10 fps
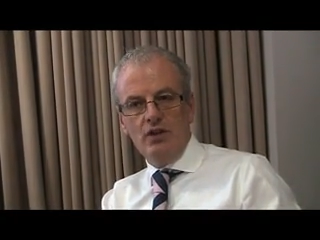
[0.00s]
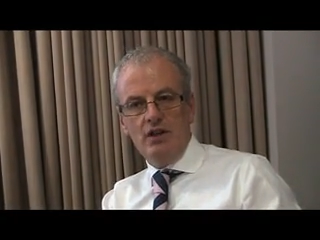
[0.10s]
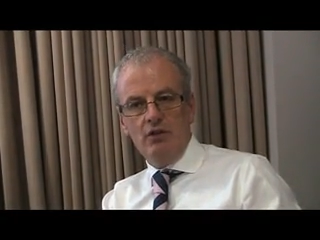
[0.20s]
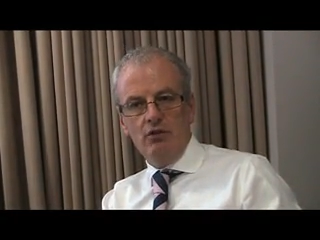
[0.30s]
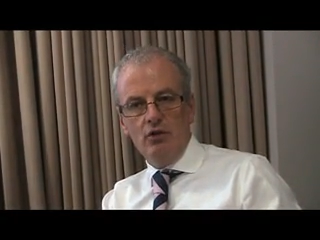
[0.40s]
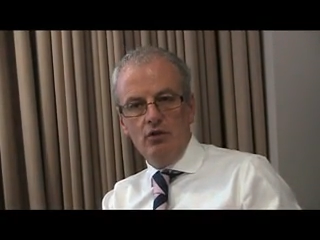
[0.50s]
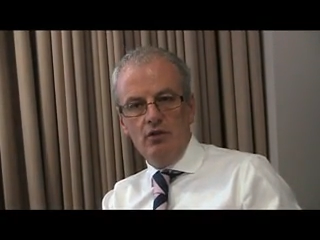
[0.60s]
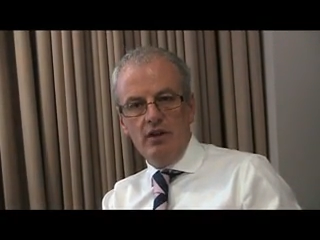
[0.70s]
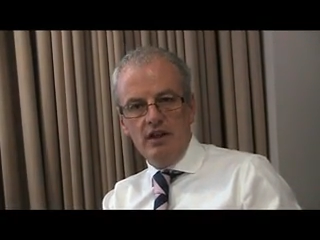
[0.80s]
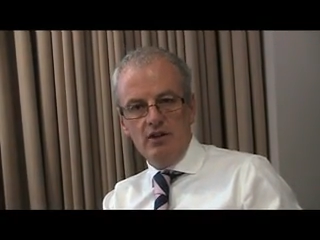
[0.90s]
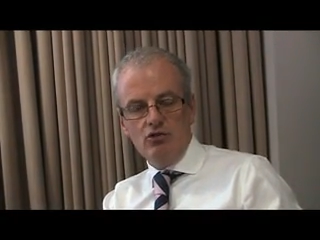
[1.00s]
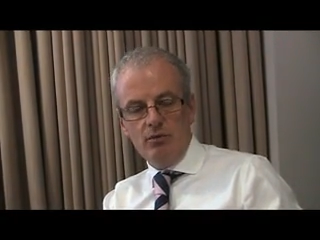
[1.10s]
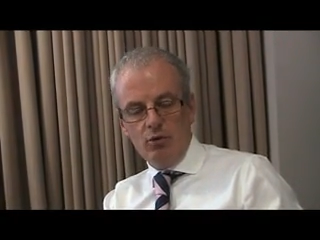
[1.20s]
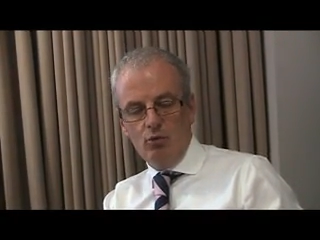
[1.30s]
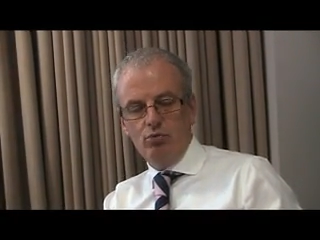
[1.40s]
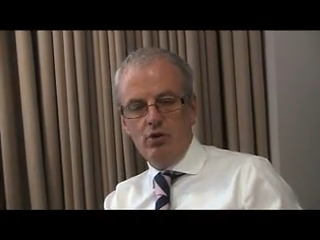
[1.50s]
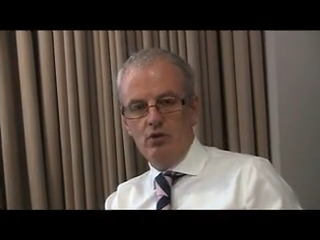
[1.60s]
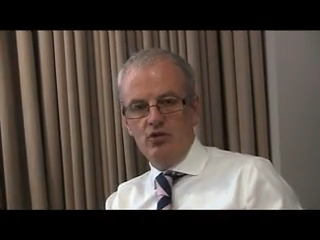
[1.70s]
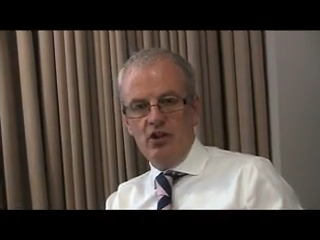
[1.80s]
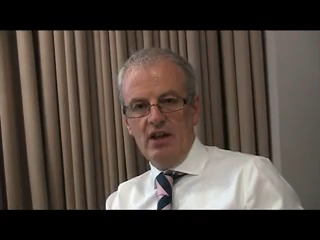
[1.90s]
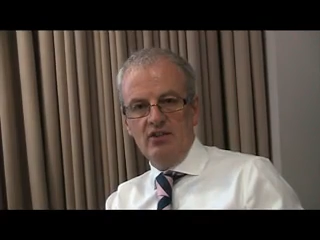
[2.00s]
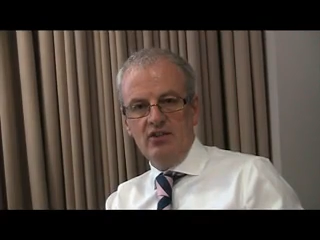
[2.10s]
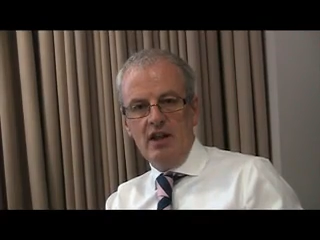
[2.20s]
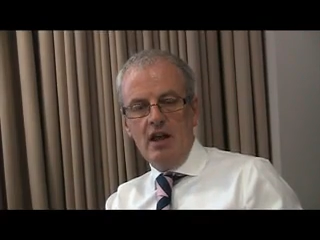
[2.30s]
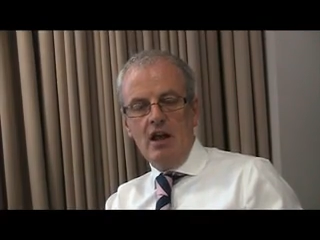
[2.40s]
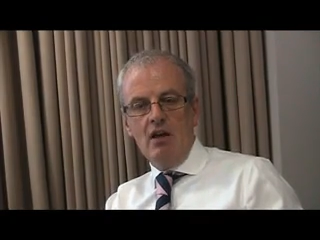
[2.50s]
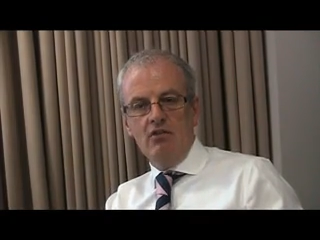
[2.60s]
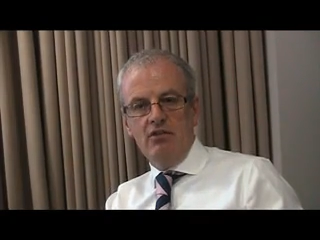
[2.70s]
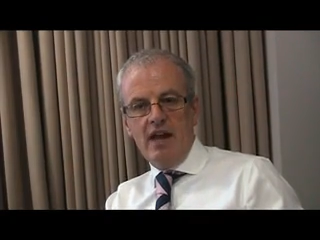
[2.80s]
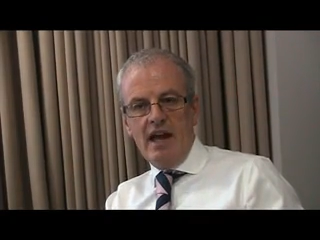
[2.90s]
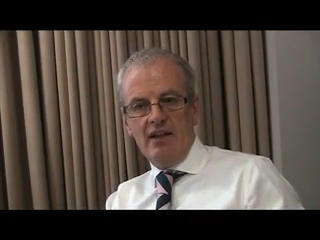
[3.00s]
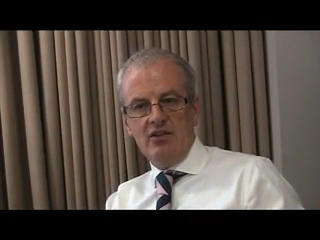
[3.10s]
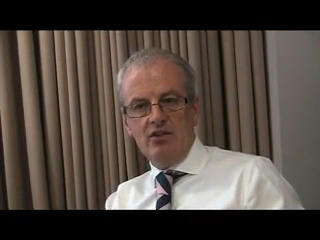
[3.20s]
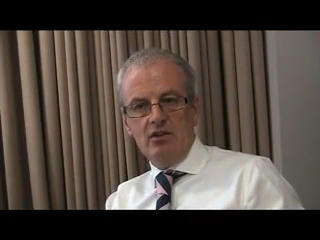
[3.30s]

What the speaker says: given the criminal process, that